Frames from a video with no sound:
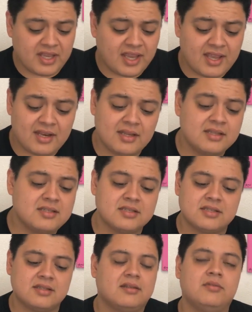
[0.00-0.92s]
Again, it
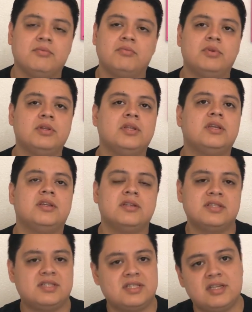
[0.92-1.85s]
just a really
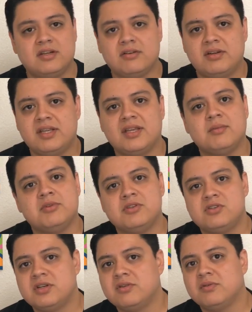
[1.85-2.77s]
good scenery,
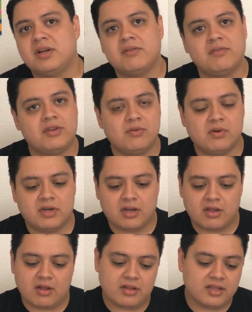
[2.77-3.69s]
imagery, whatever you
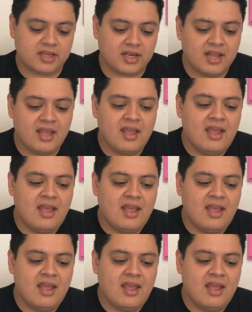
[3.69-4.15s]
wanna call it.